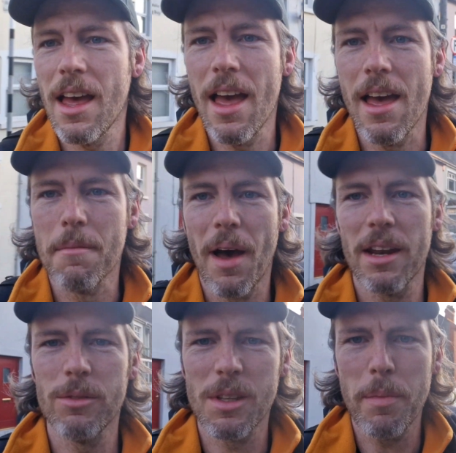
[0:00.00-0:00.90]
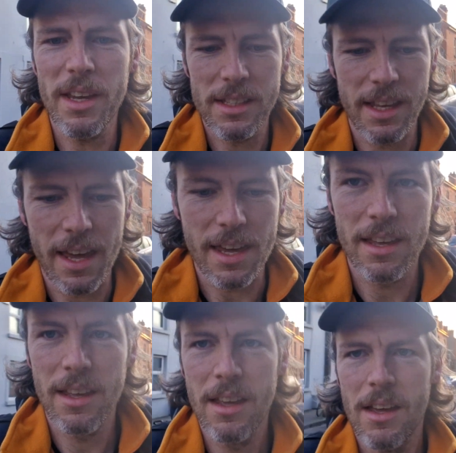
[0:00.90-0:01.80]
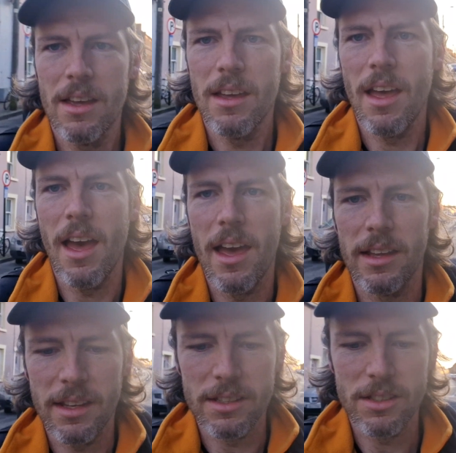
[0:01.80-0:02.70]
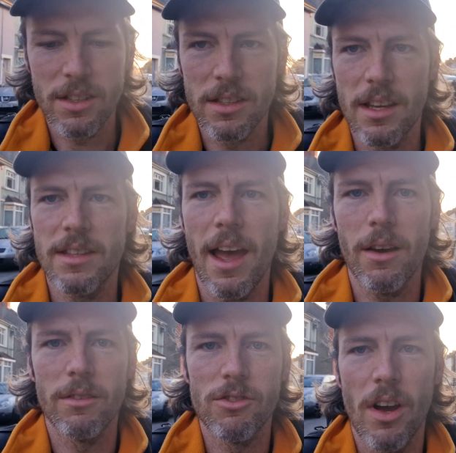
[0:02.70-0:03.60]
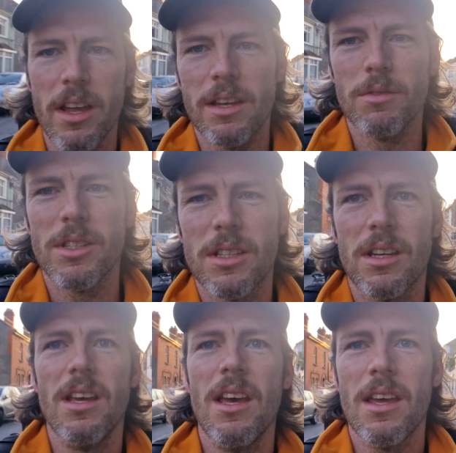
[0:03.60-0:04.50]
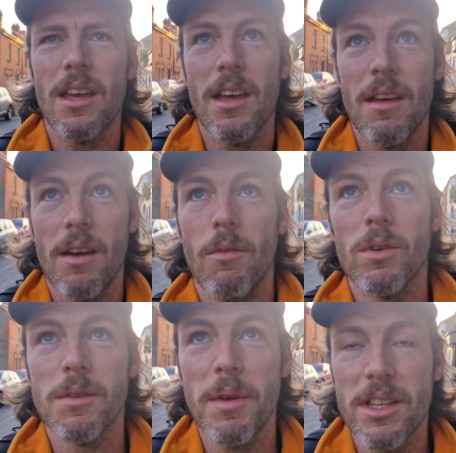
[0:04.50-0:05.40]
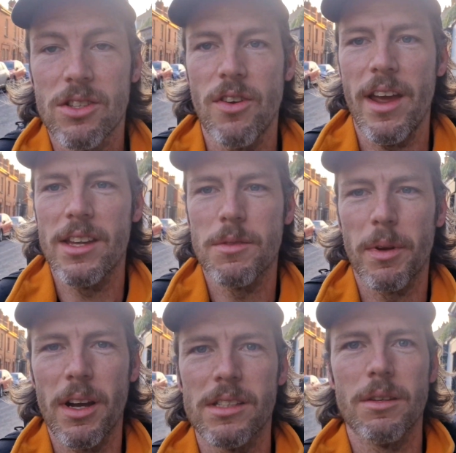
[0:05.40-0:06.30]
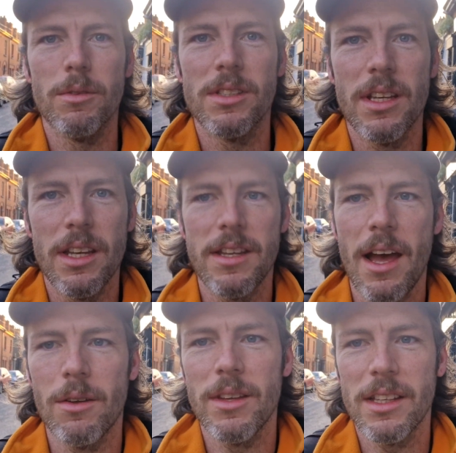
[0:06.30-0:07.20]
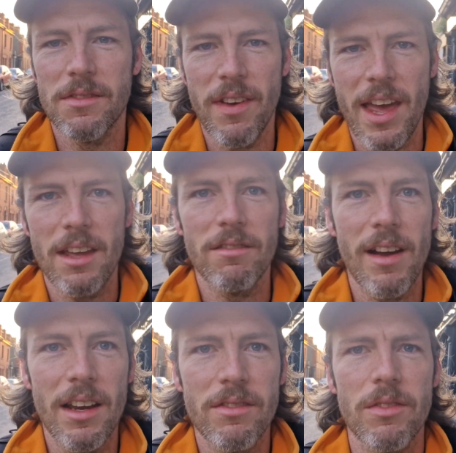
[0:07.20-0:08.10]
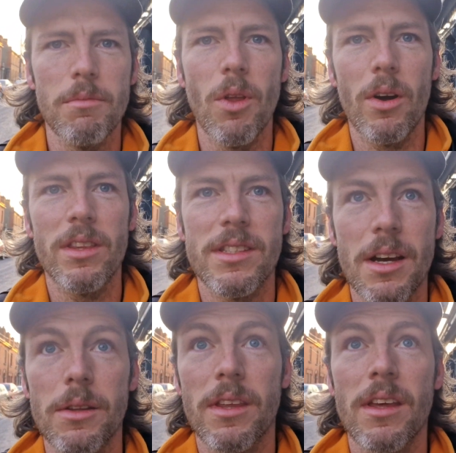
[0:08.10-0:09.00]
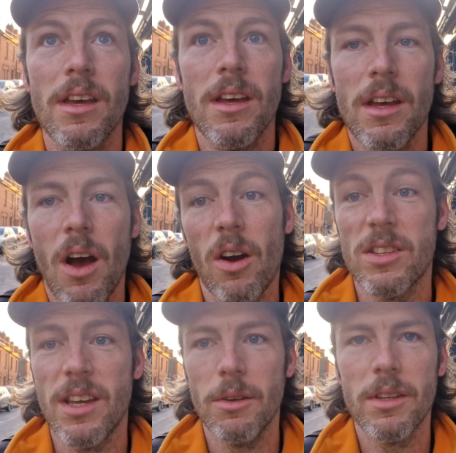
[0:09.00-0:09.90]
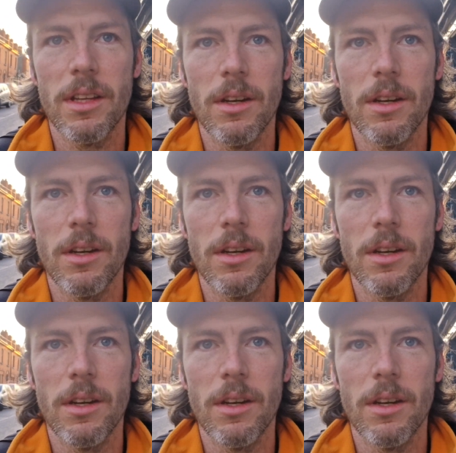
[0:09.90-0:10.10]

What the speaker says: And it was the biggest gate into the town of Drogheda, which was a bit strange because it was a town that's vein ran from north to south, or south to